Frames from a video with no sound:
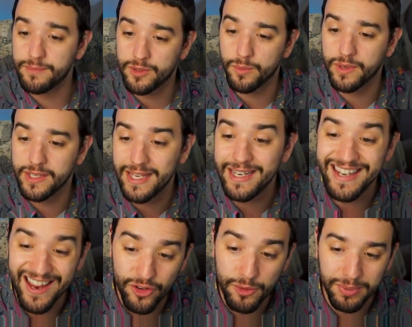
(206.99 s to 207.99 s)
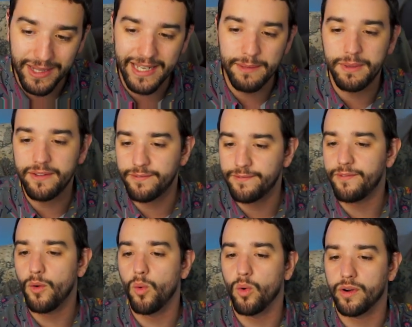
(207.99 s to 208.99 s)
So we're going to say never played
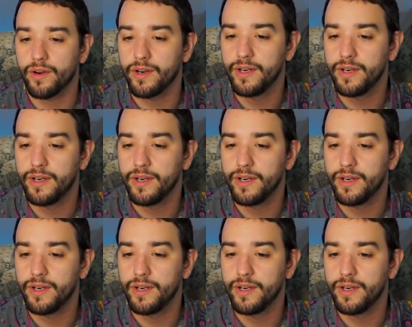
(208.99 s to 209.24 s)
before.